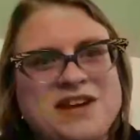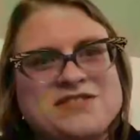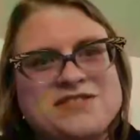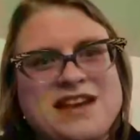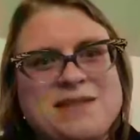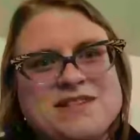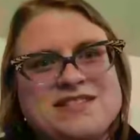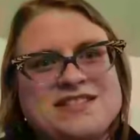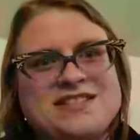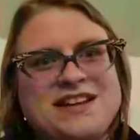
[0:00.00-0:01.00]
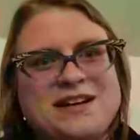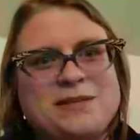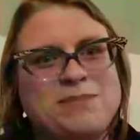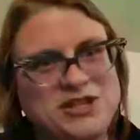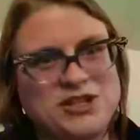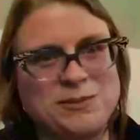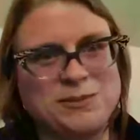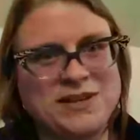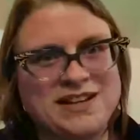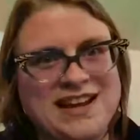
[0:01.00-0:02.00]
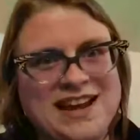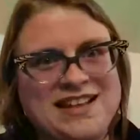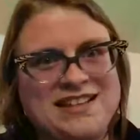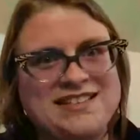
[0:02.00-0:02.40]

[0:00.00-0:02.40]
her name is Claire Beecham. And